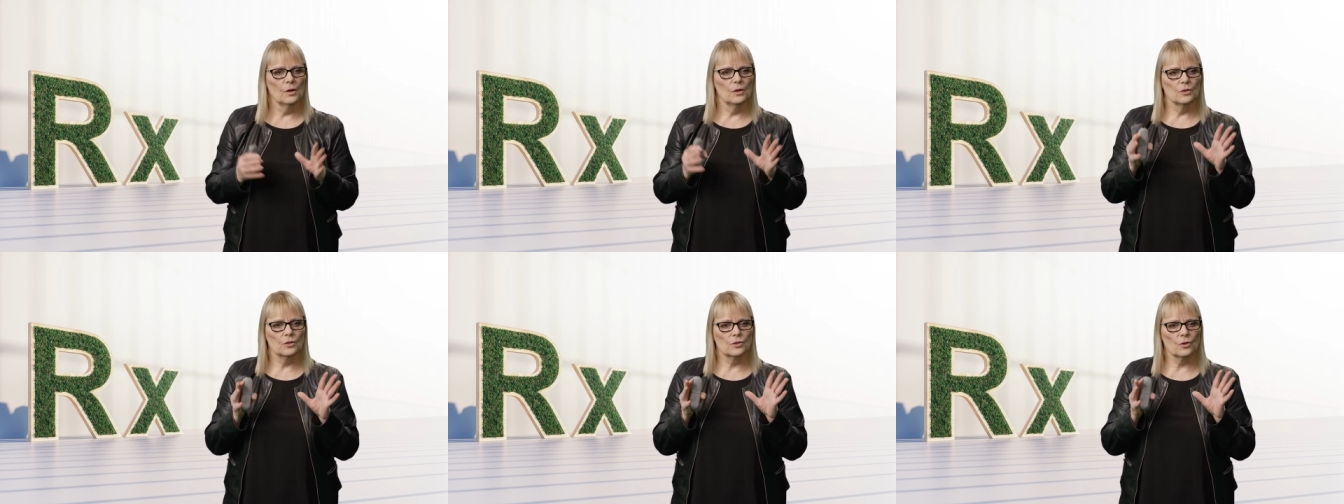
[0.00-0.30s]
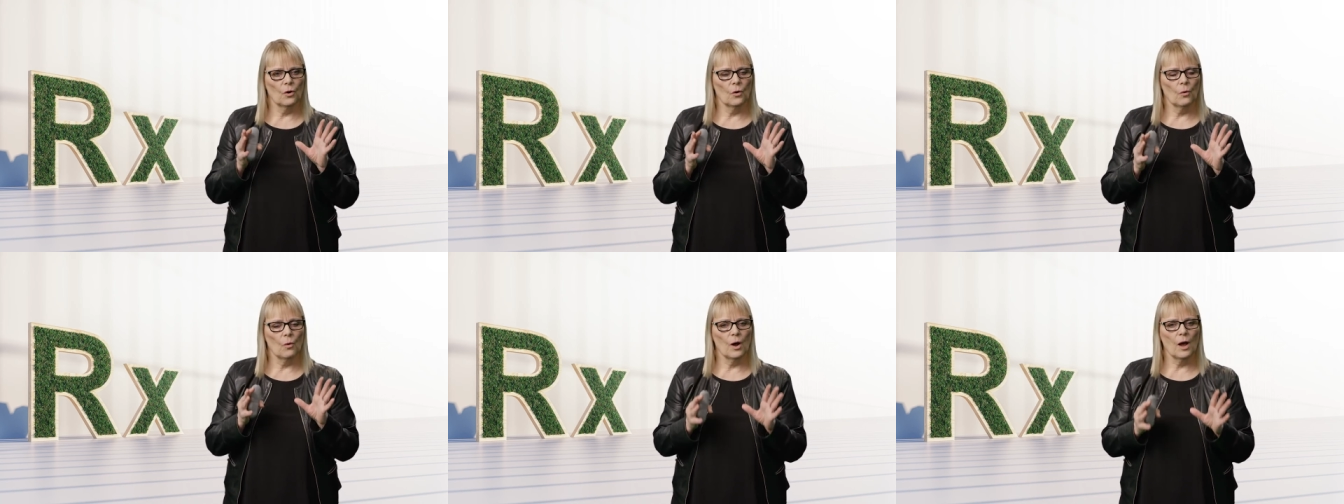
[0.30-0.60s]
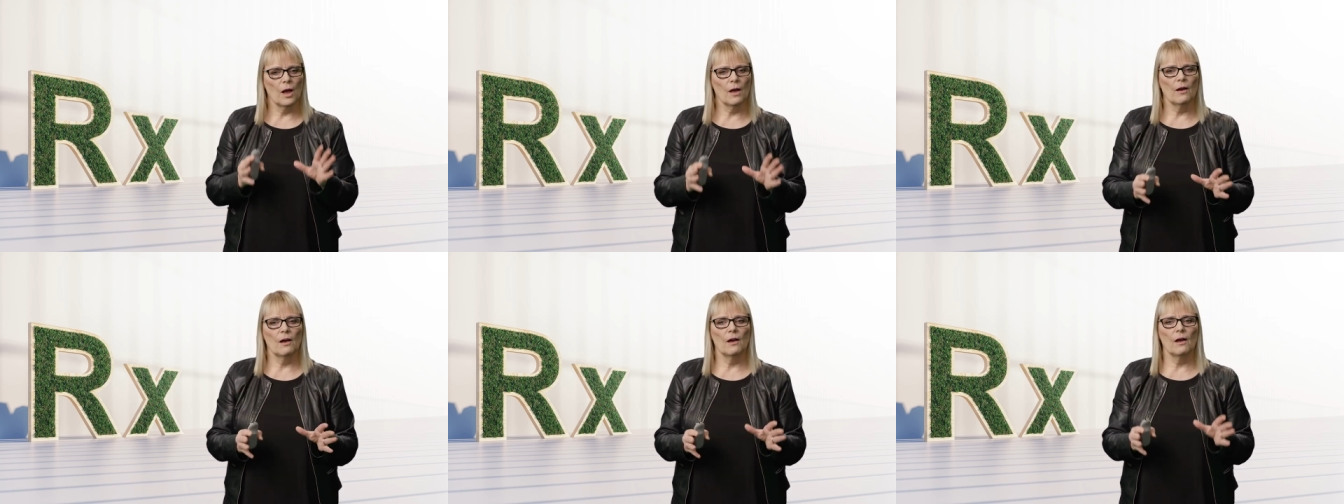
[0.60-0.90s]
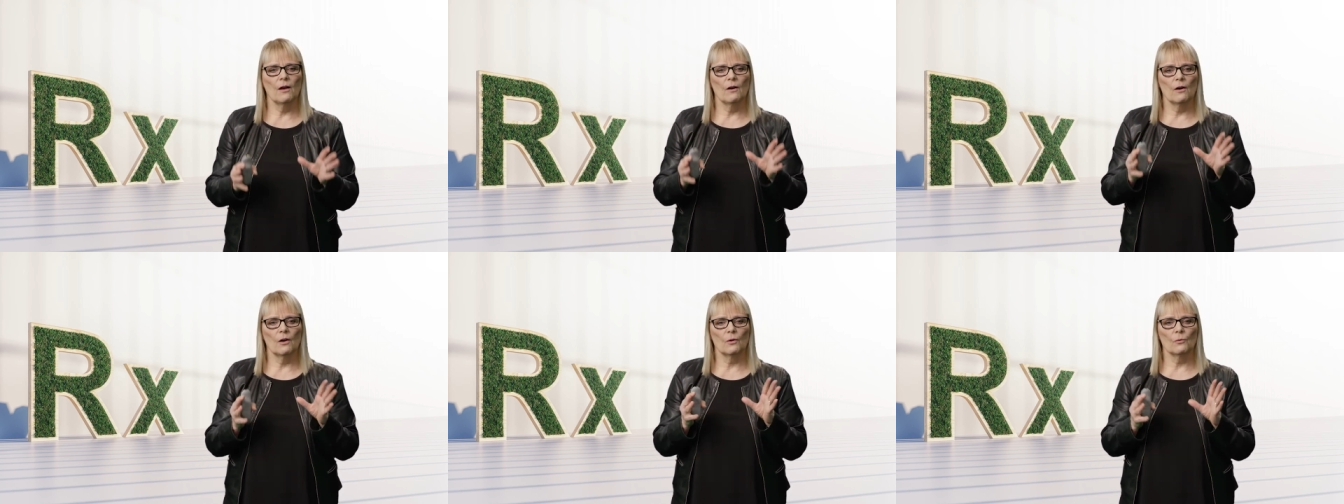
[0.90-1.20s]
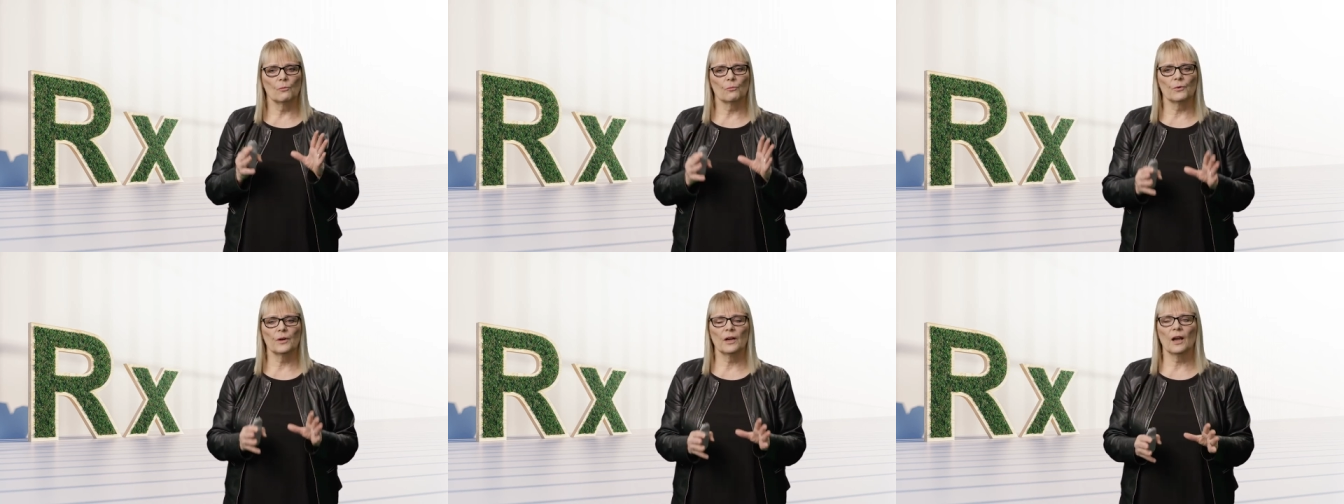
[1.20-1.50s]
So
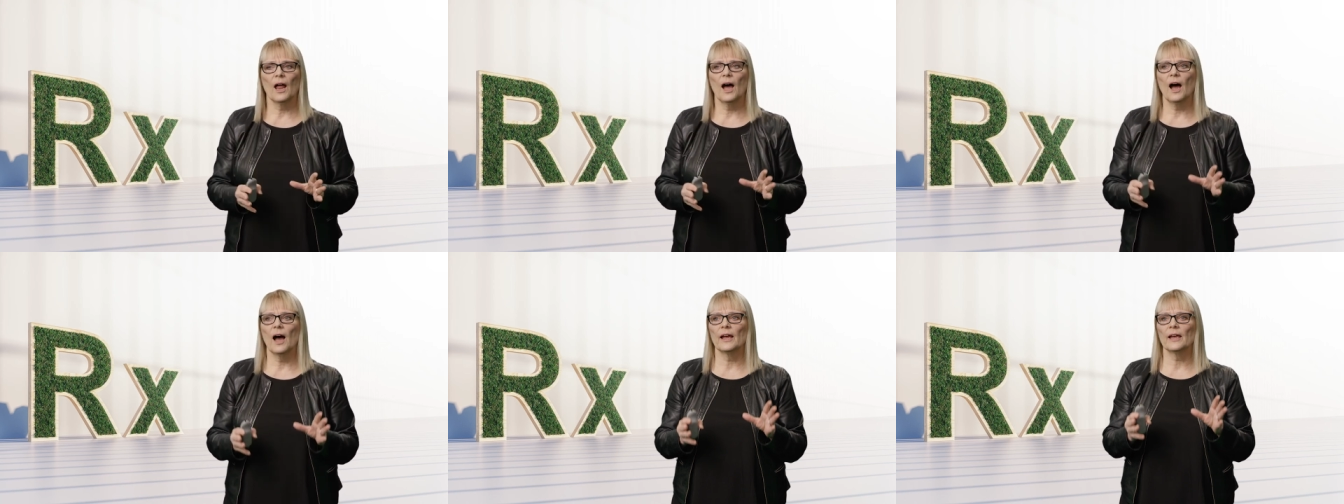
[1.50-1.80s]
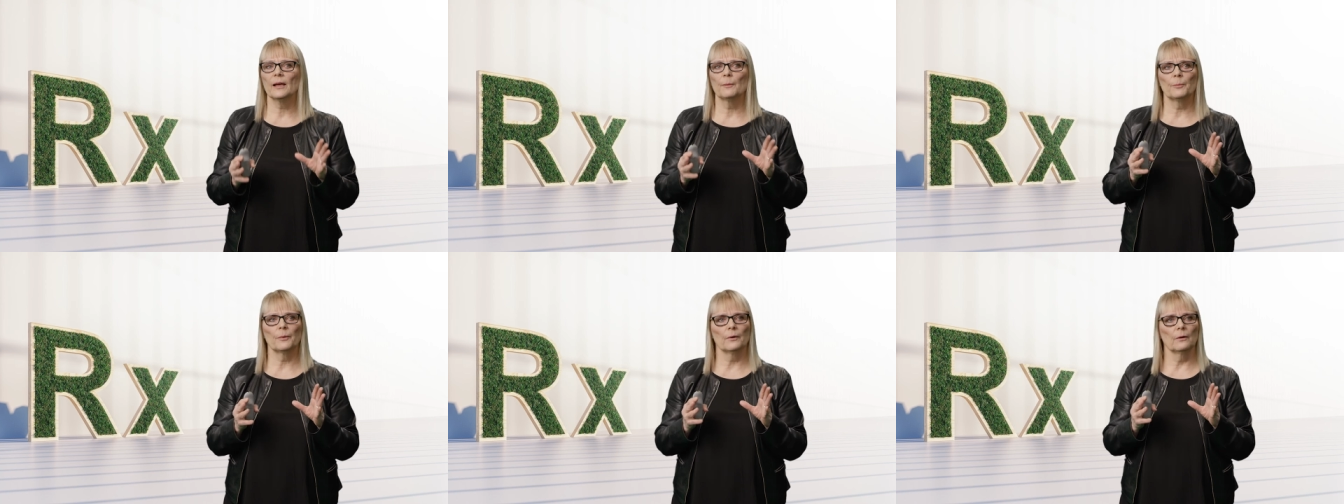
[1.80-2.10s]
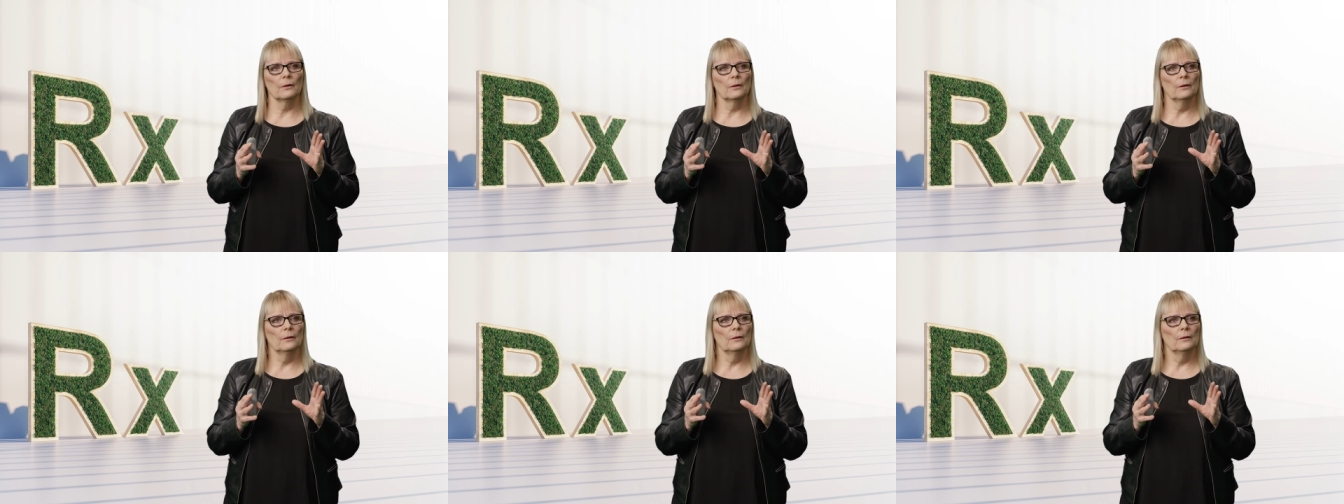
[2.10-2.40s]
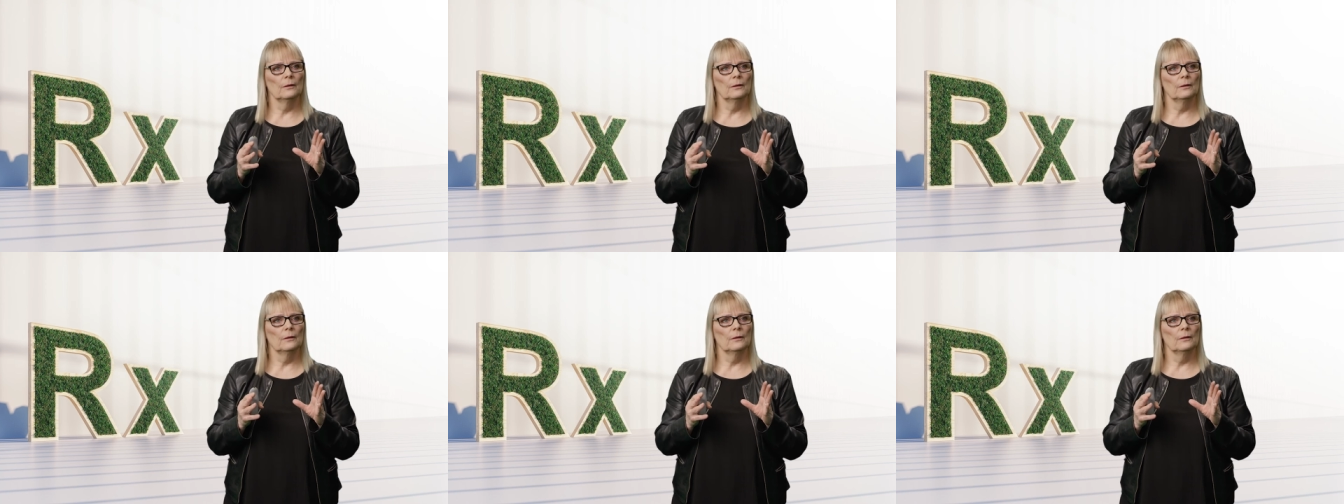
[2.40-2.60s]
reliable,